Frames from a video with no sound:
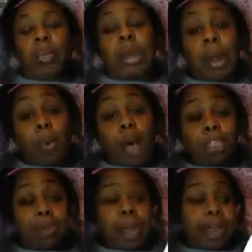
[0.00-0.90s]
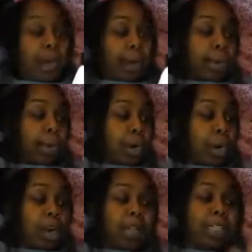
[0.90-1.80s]
when I wash my hair,
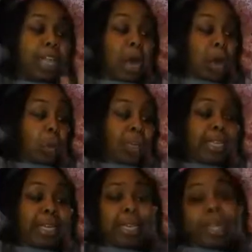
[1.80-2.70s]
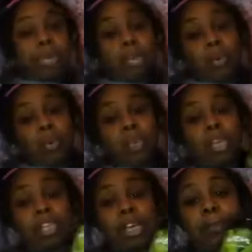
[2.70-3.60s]
regardless, I always end with
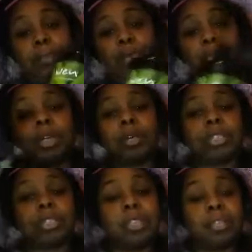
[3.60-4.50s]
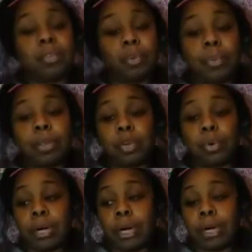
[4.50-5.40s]
the shampoo, whether it's this formula
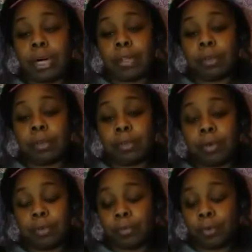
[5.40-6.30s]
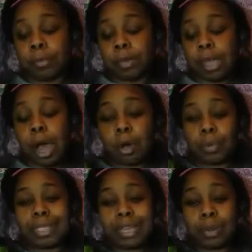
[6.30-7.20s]
or another formula. I
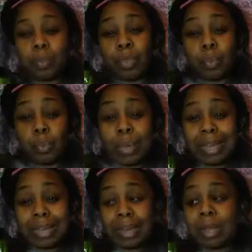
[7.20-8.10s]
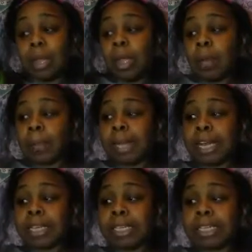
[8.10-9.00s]
always end with Win,
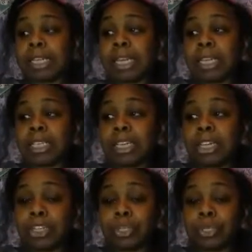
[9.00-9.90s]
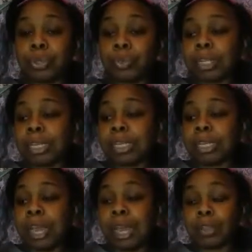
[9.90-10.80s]
because his conditioner is really
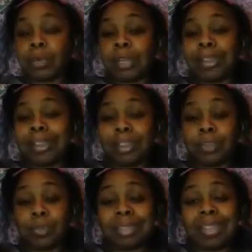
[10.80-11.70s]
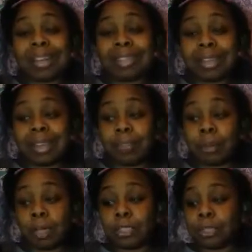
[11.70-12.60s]
good, and you can use it as a
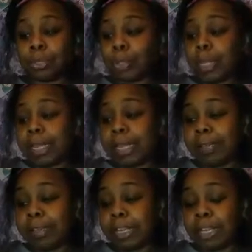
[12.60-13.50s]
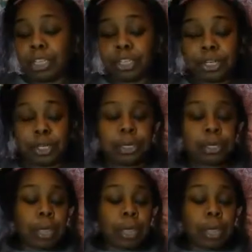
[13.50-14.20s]
leave-on too, a leave-in conditioner.